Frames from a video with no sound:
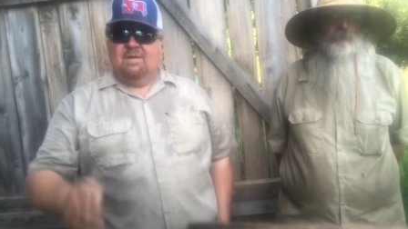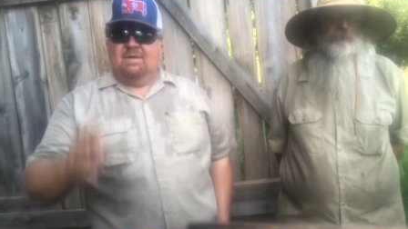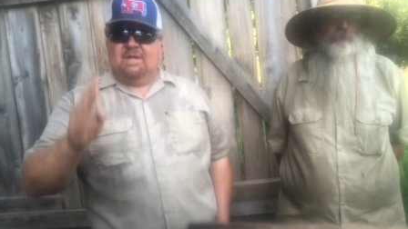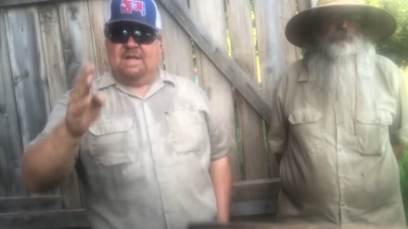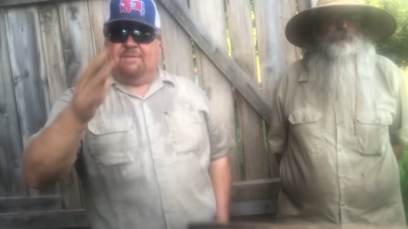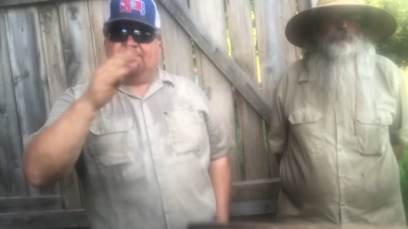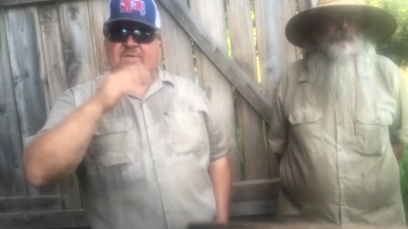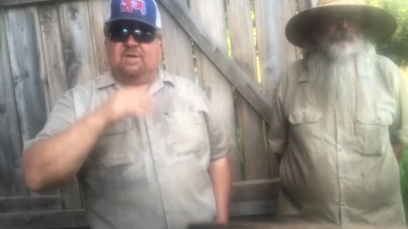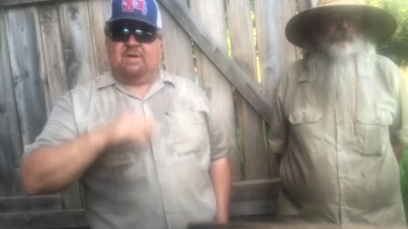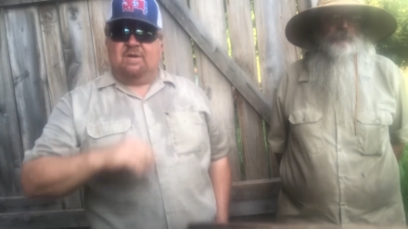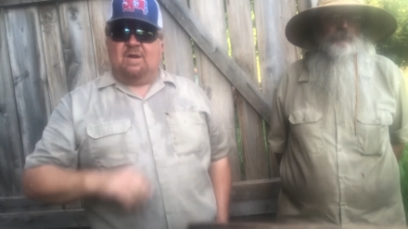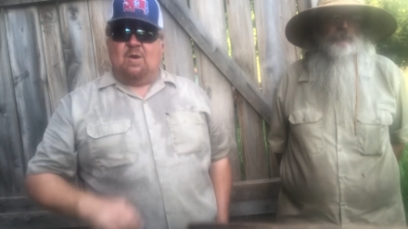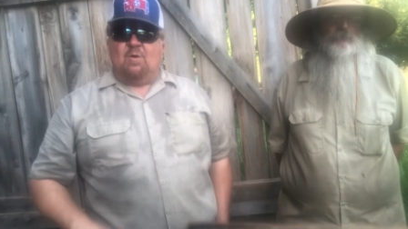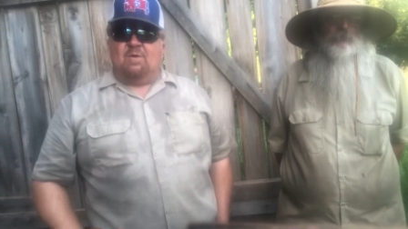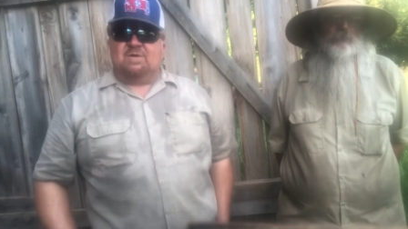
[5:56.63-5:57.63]
If the good
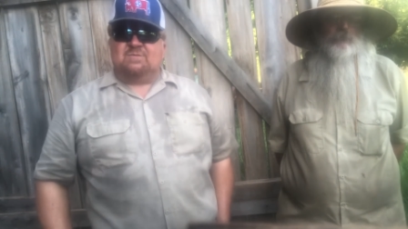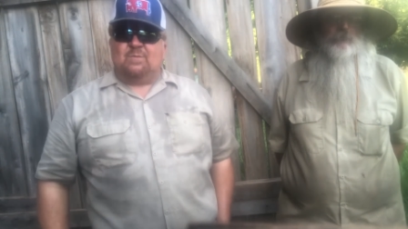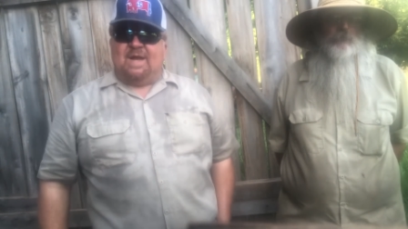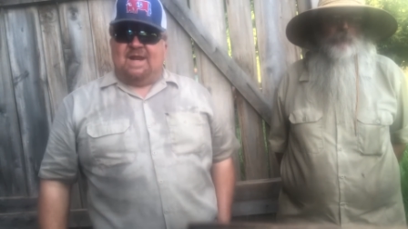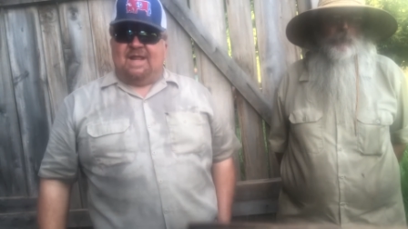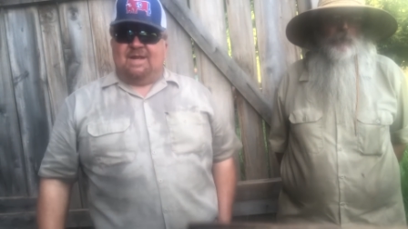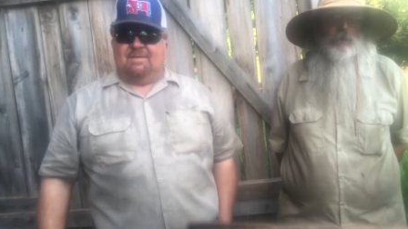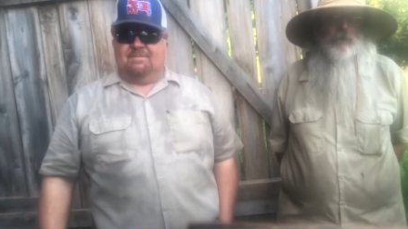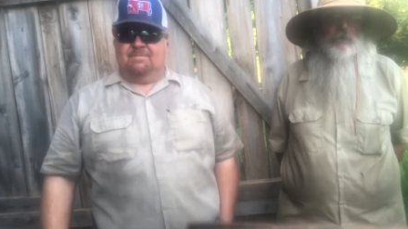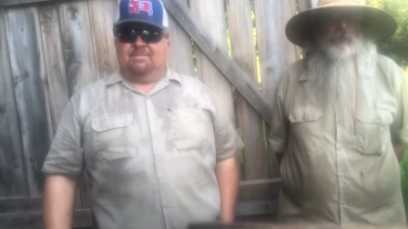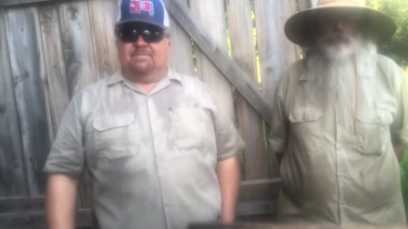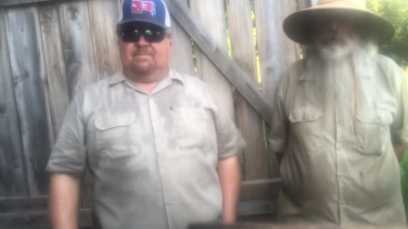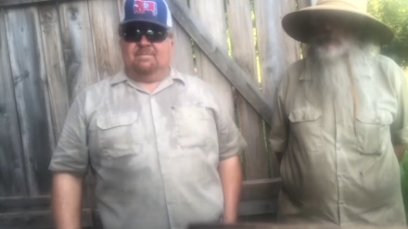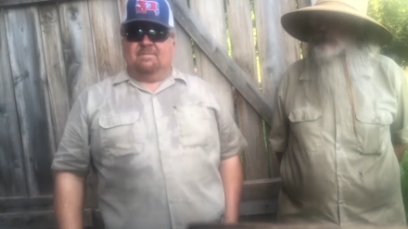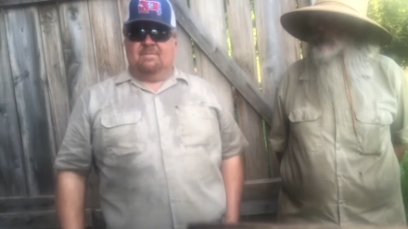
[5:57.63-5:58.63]
Lord's willing. And the
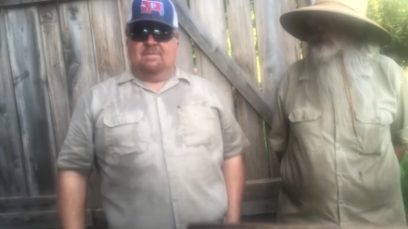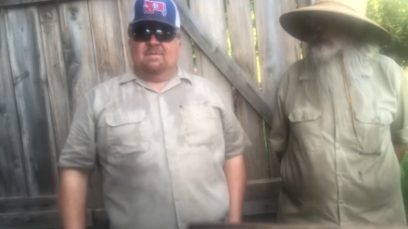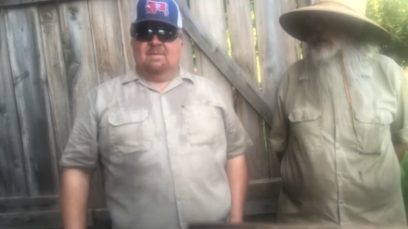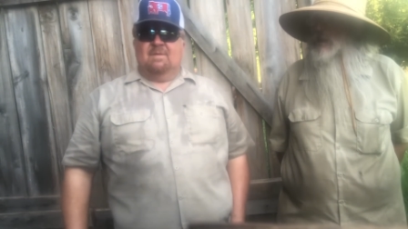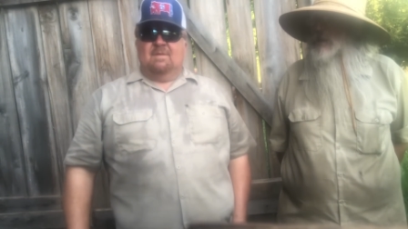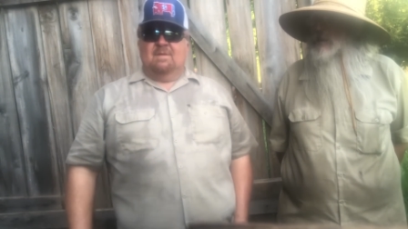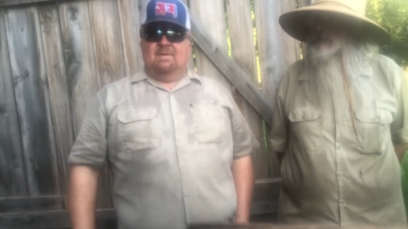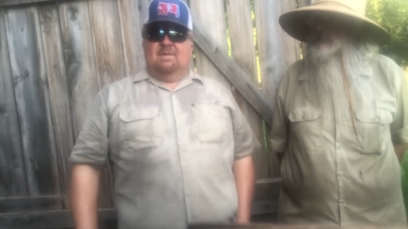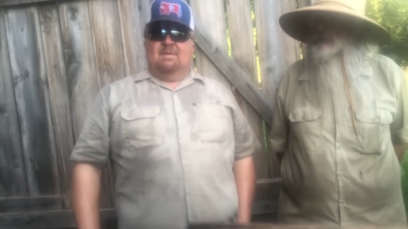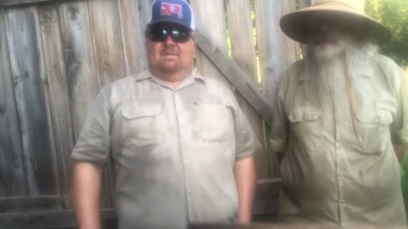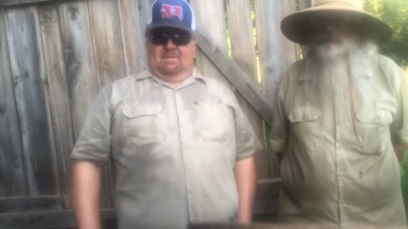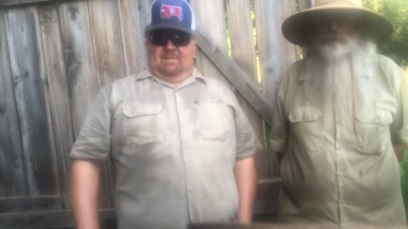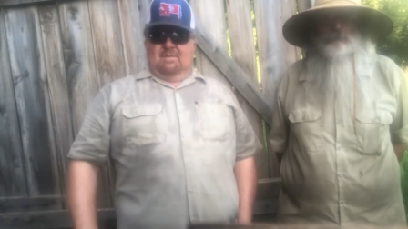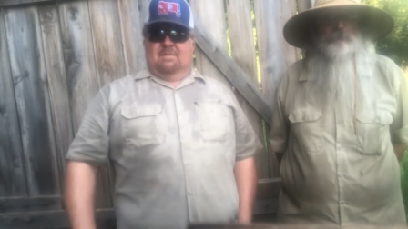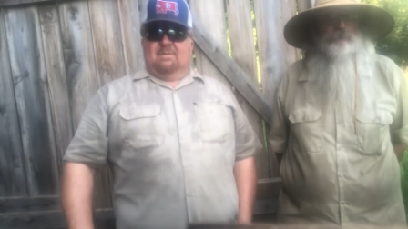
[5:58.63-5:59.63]
creeks don't rise.
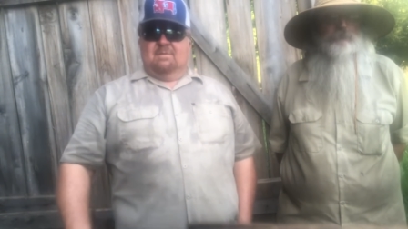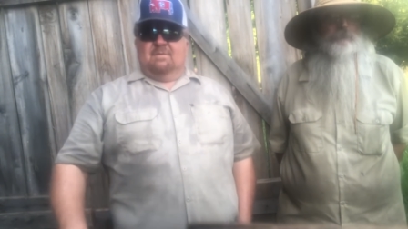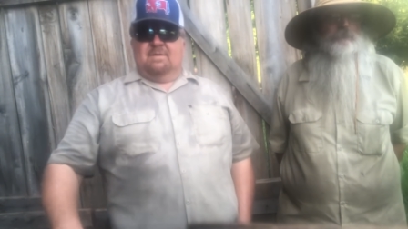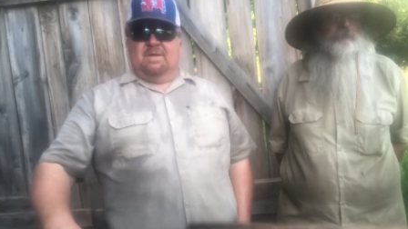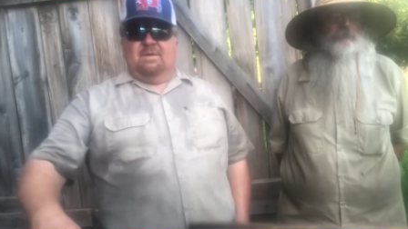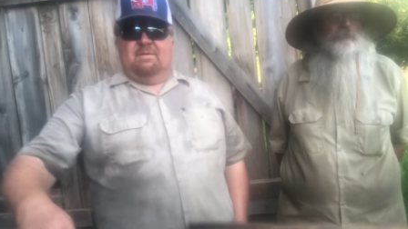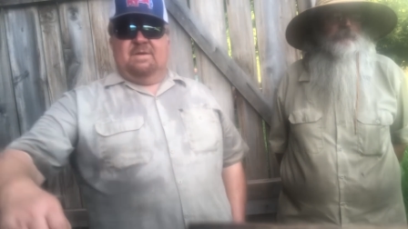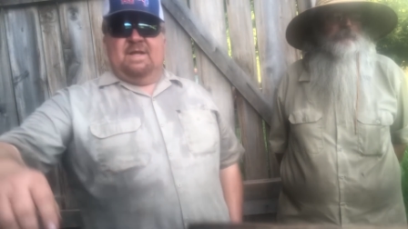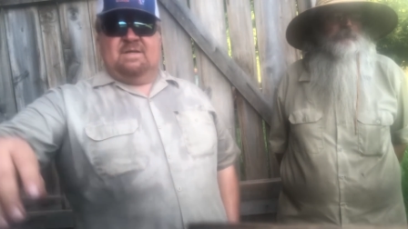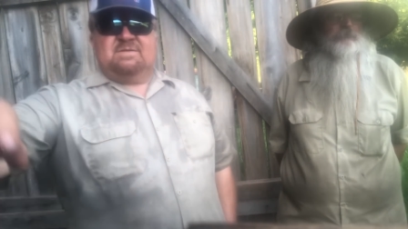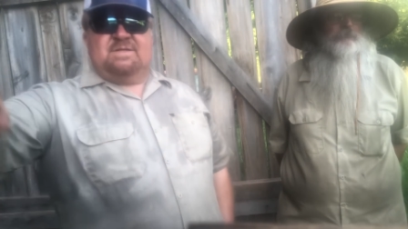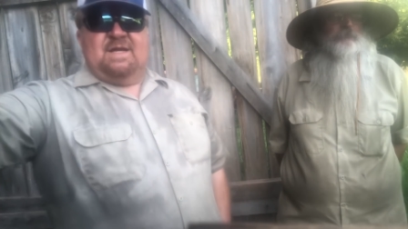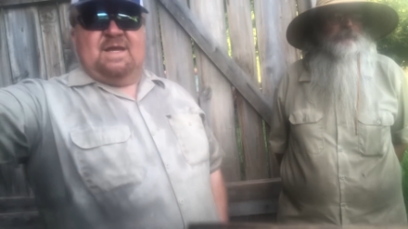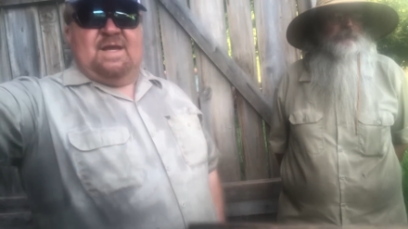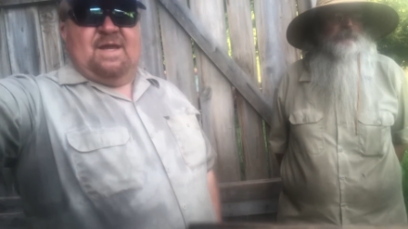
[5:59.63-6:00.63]
Until next
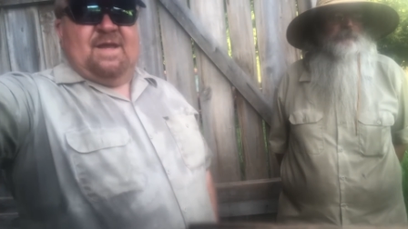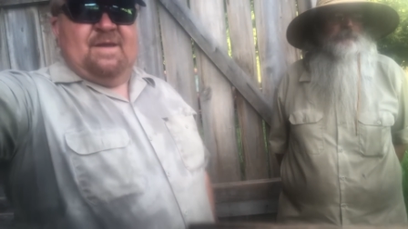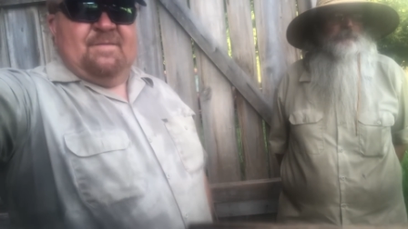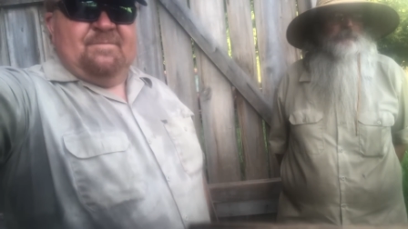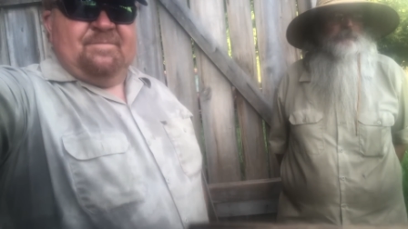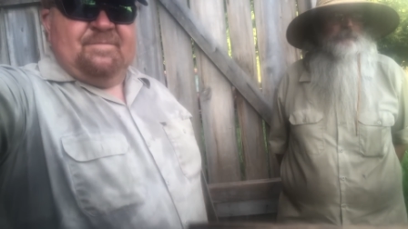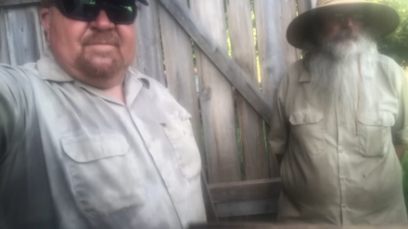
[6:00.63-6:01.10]
time.